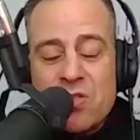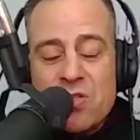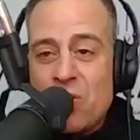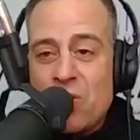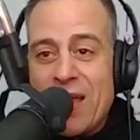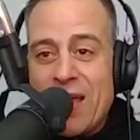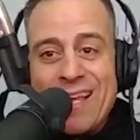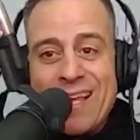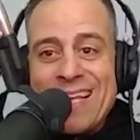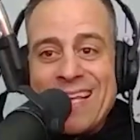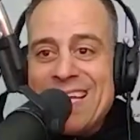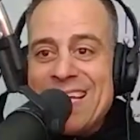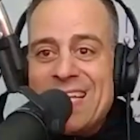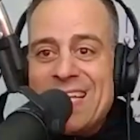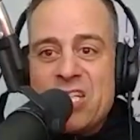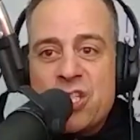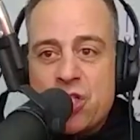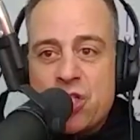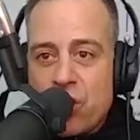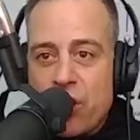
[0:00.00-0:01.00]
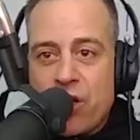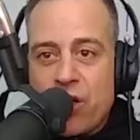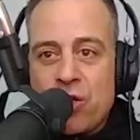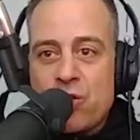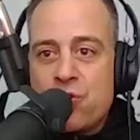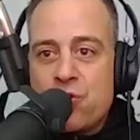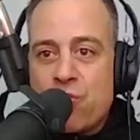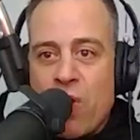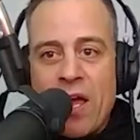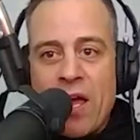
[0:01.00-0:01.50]
So like
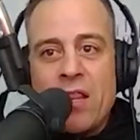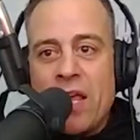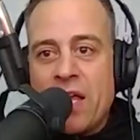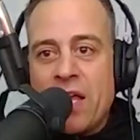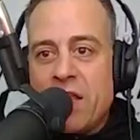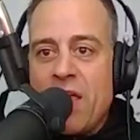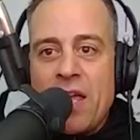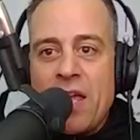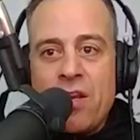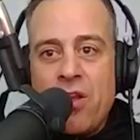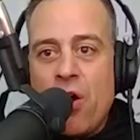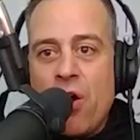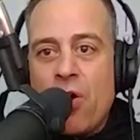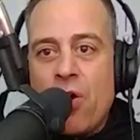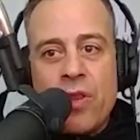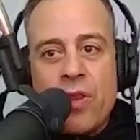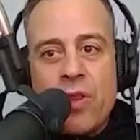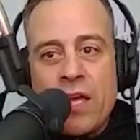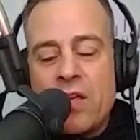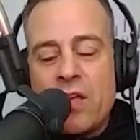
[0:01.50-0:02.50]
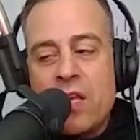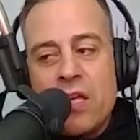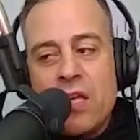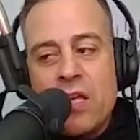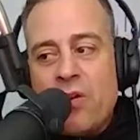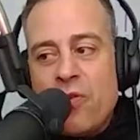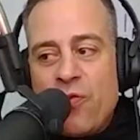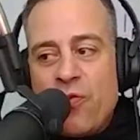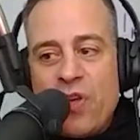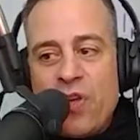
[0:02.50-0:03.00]
sugars, right? Like they know like
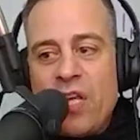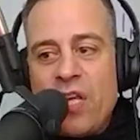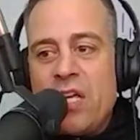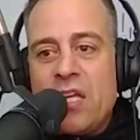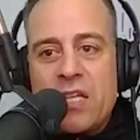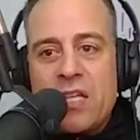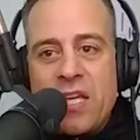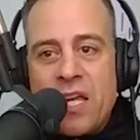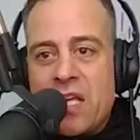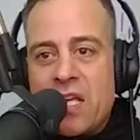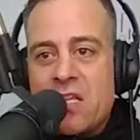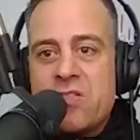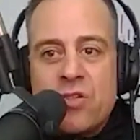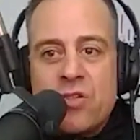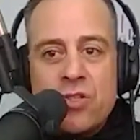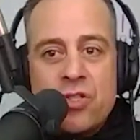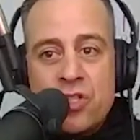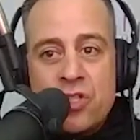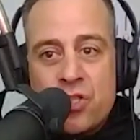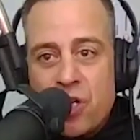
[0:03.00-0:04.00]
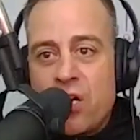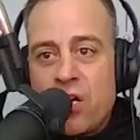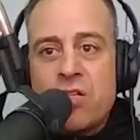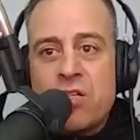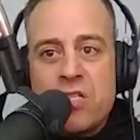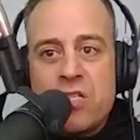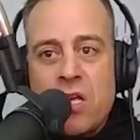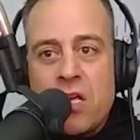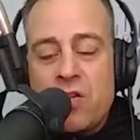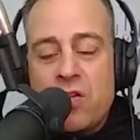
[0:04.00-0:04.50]
feeding cancer
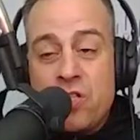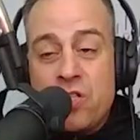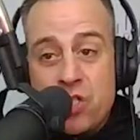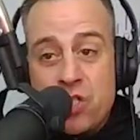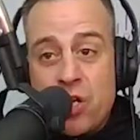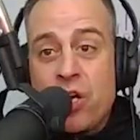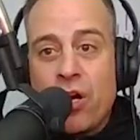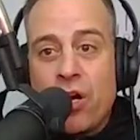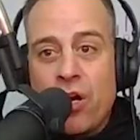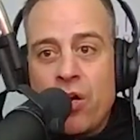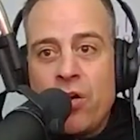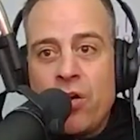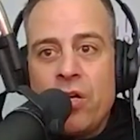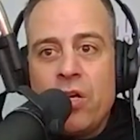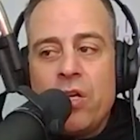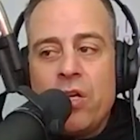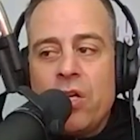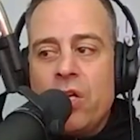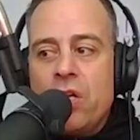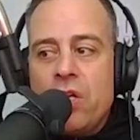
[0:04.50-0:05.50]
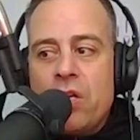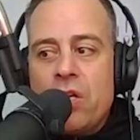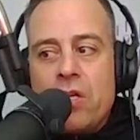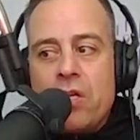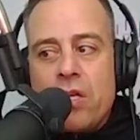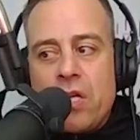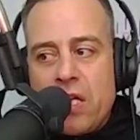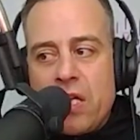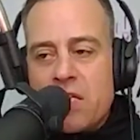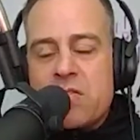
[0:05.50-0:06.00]
sugar
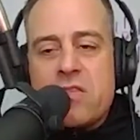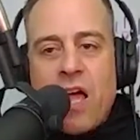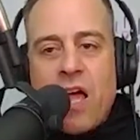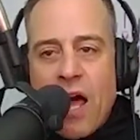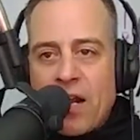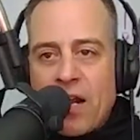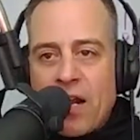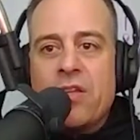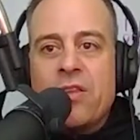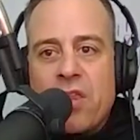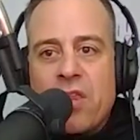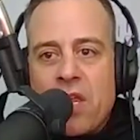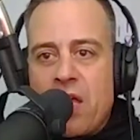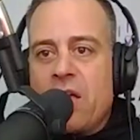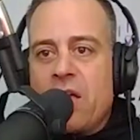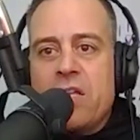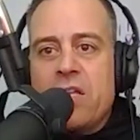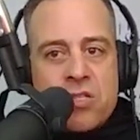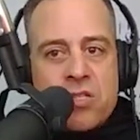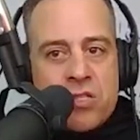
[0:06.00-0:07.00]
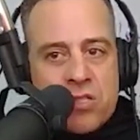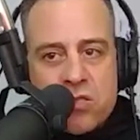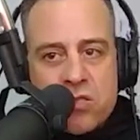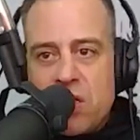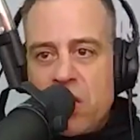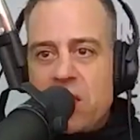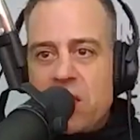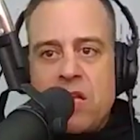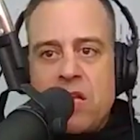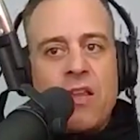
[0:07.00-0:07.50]
is not a good thing. It just,
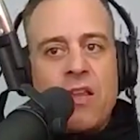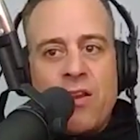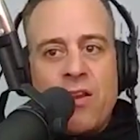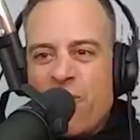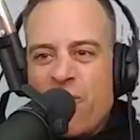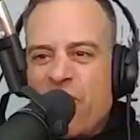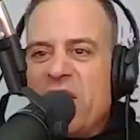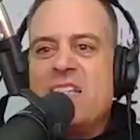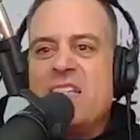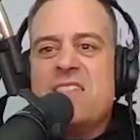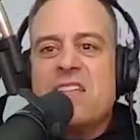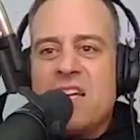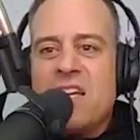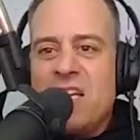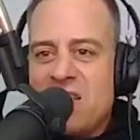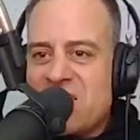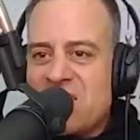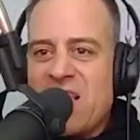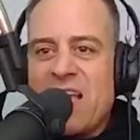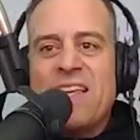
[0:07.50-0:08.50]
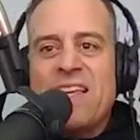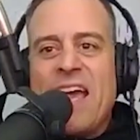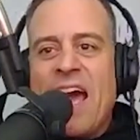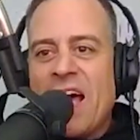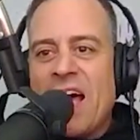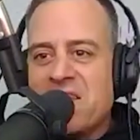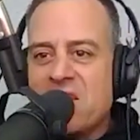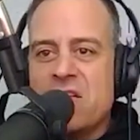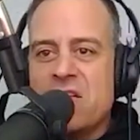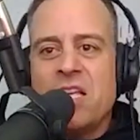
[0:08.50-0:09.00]
it feeds it. It's like
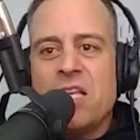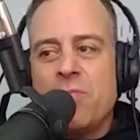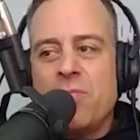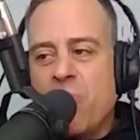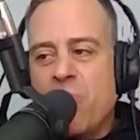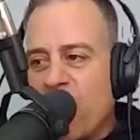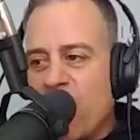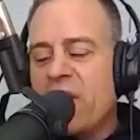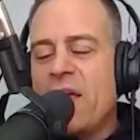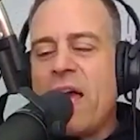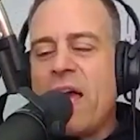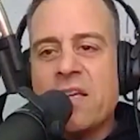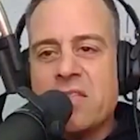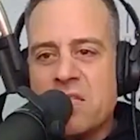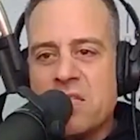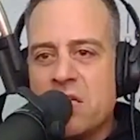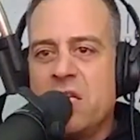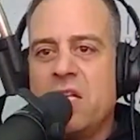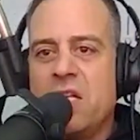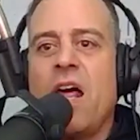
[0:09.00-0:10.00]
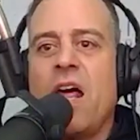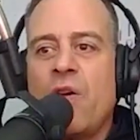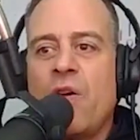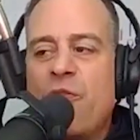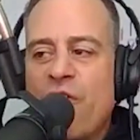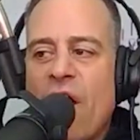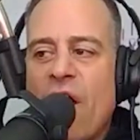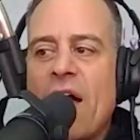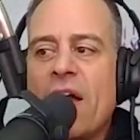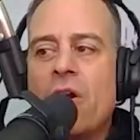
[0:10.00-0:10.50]
gasoline, pouring gasoline on a
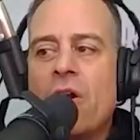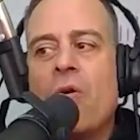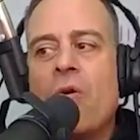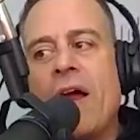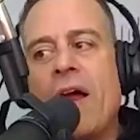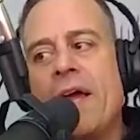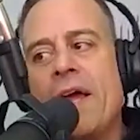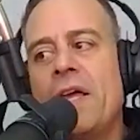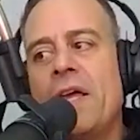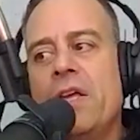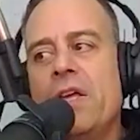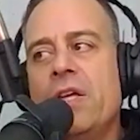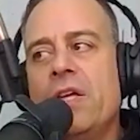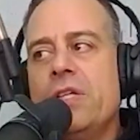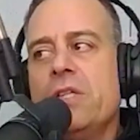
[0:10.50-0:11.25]
fire, right?